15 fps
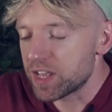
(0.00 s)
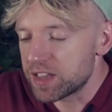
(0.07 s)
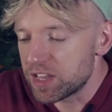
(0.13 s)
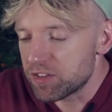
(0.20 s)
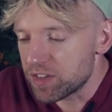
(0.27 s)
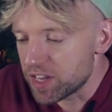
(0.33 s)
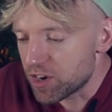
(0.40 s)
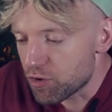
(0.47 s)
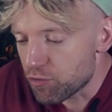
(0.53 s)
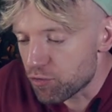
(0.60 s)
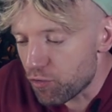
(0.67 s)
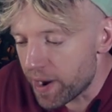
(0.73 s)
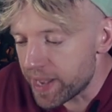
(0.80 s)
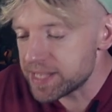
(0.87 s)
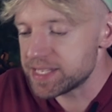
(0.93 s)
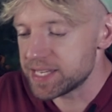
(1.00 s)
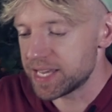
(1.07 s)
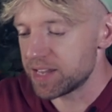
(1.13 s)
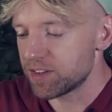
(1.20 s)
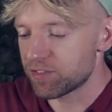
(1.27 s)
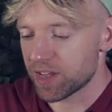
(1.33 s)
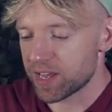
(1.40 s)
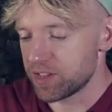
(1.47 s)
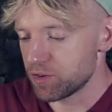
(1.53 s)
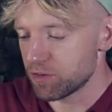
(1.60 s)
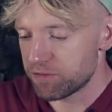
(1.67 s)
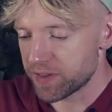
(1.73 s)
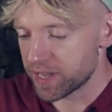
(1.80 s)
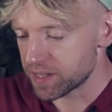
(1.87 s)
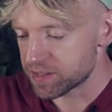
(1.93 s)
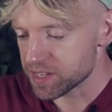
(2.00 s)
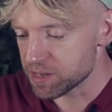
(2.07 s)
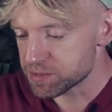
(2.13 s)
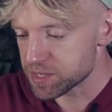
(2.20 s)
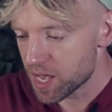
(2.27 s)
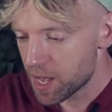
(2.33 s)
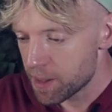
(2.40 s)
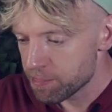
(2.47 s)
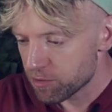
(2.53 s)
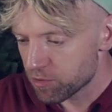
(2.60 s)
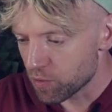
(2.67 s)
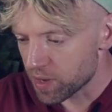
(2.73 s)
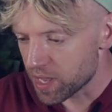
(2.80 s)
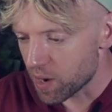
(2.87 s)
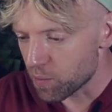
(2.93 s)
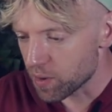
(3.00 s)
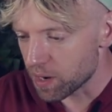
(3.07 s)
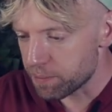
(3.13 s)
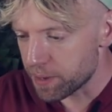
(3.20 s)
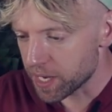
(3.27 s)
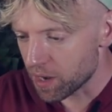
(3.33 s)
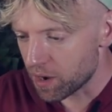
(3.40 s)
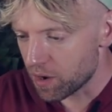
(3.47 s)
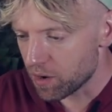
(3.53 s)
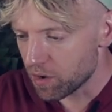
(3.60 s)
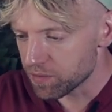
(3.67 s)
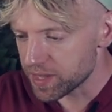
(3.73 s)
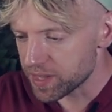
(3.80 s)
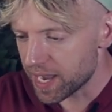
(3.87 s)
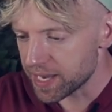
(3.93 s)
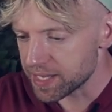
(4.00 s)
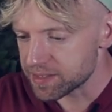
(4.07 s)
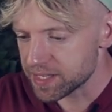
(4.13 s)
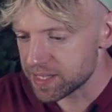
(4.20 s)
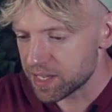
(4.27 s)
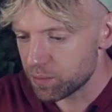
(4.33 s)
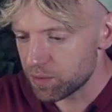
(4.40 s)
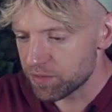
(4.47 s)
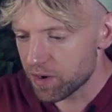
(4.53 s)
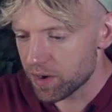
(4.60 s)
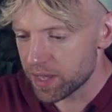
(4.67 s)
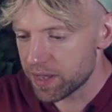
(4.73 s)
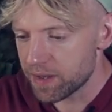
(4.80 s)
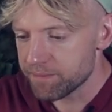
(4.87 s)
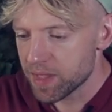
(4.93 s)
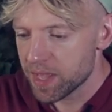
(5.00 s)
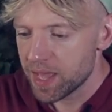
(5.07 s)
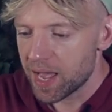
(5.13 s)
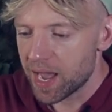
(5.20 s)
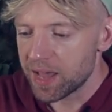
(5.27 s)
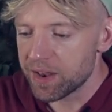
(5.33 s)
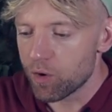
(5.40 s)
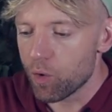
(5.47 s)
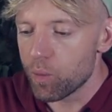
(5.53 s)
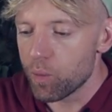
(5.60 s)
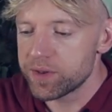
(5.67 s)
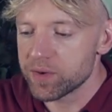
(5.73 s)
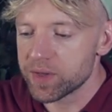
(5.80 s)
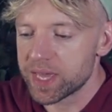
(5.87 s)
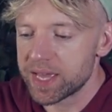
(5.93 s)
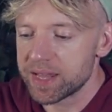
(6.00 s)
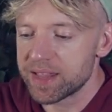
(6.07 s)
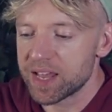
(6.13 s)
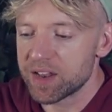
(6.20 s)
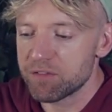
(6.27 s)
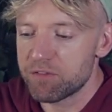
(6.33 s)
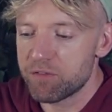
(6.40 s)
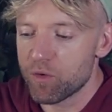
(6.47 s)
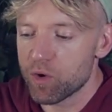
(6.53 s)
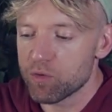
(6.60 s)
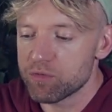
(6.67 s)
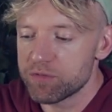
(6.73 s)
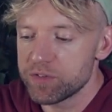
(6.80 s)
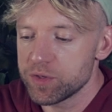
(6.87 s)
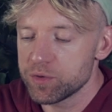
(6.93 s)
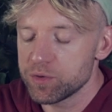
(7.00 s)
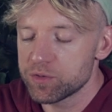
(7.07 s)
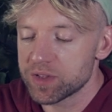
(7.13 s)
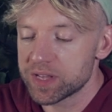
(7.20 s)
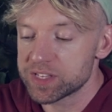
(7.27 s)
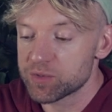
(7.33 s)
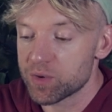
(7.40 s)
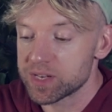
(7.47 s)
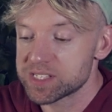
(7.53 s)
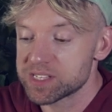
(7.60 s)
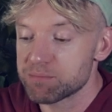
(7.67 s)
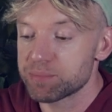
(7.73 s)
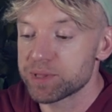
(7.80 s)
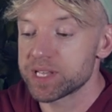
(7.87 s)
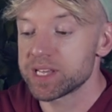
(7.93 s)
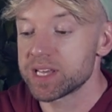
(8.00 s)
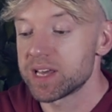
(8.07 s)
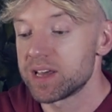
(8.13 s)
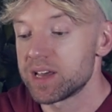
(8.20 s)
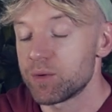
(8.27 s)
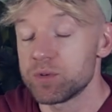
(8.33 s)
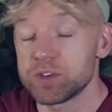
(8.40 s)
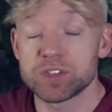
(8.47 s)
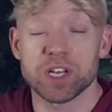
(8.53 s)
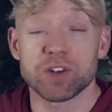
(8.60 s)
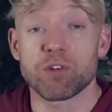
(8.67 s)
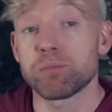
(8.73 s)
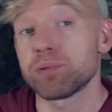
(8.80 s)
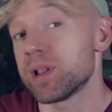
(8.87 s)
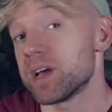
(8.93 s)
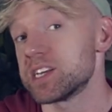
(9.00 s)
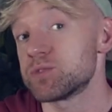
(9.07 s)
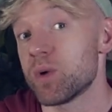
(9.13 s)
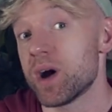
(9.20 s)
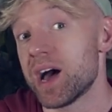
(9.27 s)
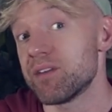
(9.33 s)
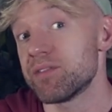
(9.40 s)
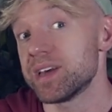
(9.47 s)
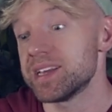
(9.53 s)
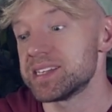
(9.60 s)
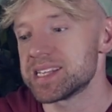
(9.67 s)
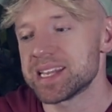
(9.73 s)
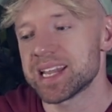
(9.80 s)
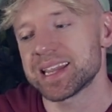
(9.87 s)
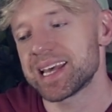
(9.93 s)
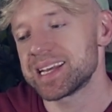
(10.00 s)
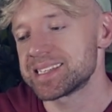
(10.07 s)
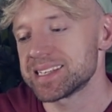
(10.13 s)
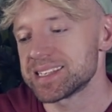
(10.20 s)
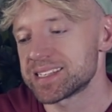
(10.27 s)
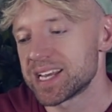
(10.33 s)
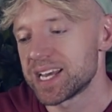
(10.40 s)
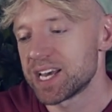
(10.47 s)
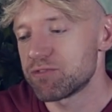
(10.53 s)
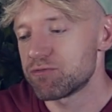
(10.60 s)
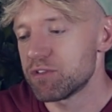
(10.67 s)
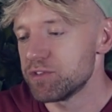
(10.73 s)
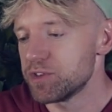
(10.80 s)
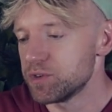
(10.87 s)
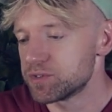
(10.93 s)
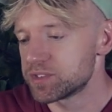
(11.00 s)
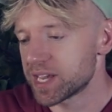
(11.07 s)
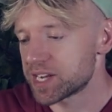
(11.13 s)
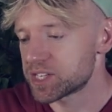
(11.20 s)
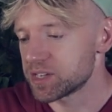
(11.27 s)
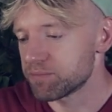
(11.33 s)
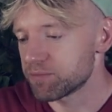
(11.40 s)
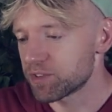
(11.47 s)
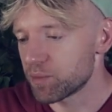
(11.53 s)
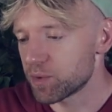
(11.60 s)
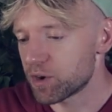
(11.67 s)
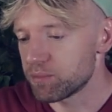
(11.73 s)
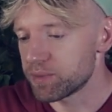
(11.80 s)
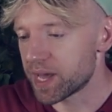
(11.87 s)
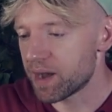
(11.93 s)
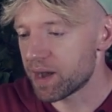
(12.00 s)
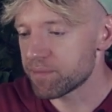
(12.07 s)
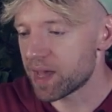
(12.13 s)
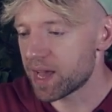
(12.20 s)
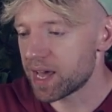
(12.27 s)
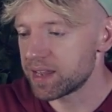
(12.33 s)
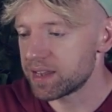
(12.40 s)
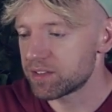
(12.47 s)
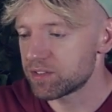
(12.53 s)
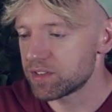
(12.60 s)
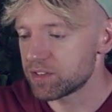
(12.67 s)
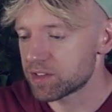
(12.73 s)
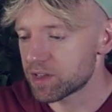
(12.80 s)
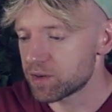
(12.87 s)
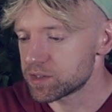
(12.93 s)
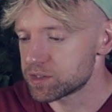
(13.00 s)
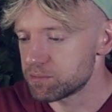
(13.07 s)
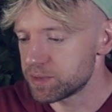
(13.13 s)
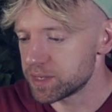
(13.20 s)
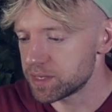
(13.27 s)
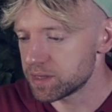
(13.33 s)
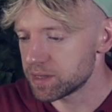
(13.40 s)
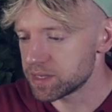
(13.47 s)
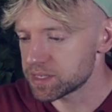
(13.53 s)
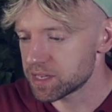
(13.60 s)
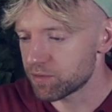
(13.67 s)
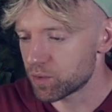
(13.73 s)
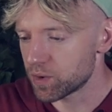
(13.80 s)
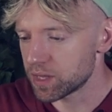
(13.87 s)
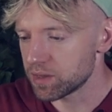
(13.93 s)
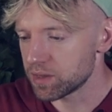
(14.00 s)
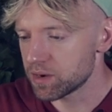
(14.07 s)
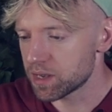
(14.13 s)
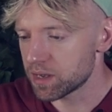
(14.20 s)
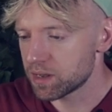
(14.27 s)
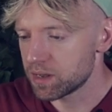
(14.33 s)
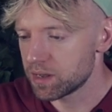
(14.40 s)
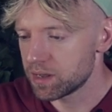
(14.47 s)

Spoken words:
this crazy insight at your fingertips. So again, I'm going to pick on the ID that we've got here. And all we're doing here then for reviews is quite simply, we're just going to replace whatever is in the latest review section. So we come down and this is going to be, let's have a quick look,